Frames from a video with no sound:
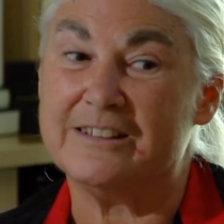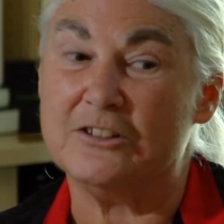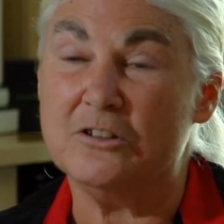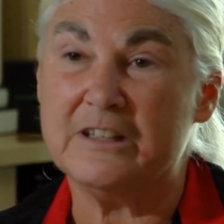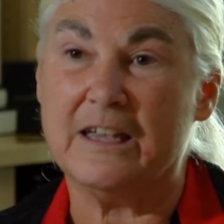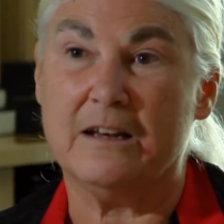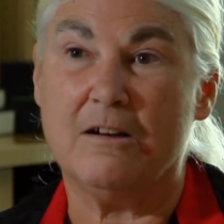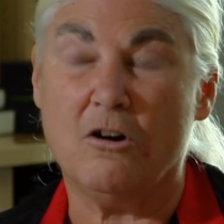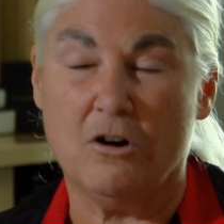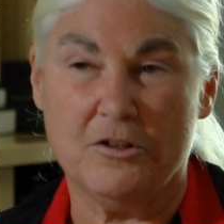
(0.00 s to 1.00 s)
to look at
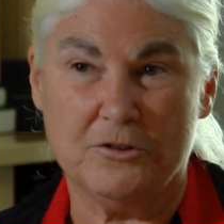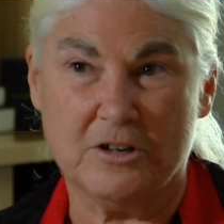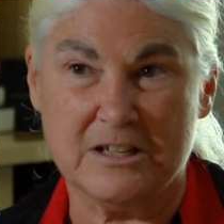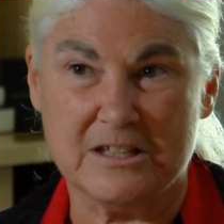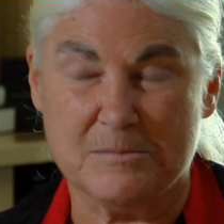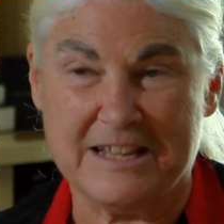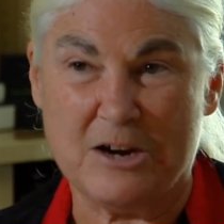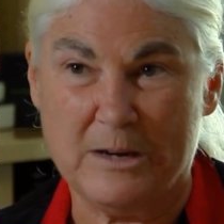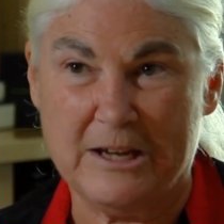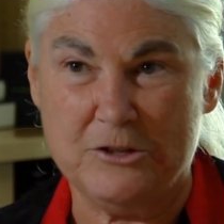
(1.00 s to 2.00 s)
all the organisms that
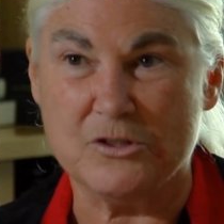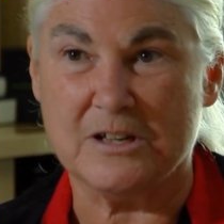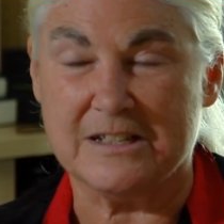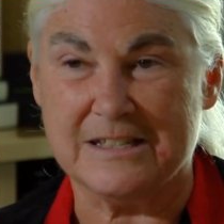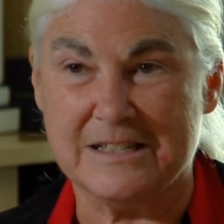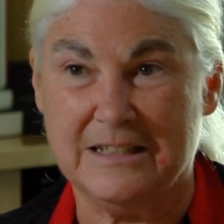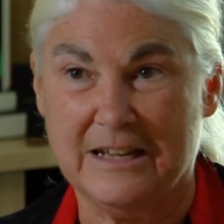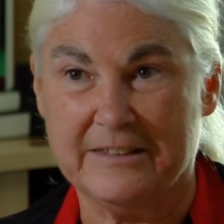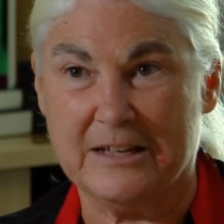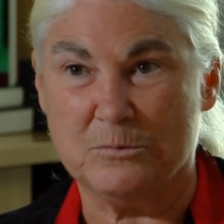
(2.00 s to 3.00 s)
way, you start to see
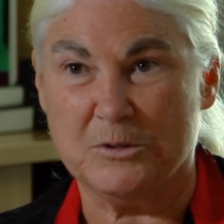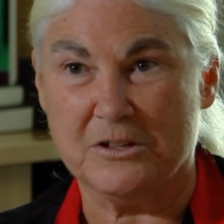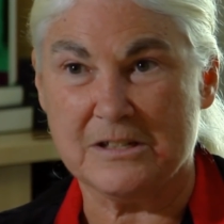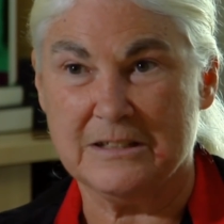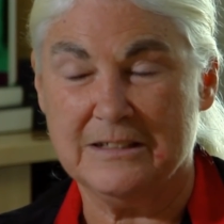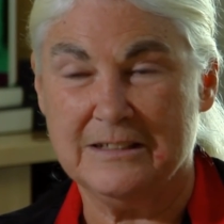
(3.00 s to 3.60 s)
how that works.